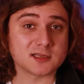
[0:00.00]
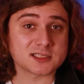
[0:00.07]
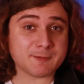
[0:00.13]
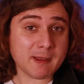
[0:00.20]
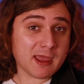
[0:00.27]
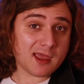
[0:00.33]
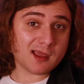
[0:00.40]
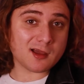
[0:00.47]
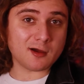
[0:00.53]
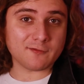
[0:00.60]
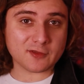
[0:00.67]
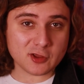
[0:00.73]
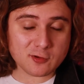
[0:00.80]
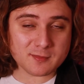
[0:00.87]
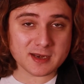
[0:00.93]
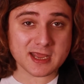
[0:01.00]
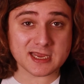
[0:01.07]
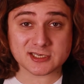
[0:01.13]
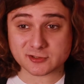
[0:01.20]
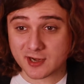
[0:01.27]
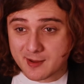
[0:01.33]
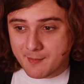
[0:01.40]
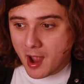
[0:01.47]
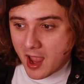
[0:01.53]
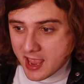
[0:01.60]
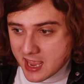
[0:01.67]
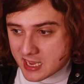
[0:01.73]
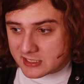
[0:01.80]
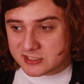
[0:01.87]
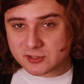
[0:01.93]
Speaking of human history,
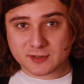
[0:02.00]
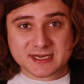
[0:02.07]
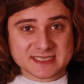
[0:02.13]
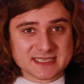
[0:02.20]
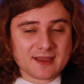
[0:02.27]
my history,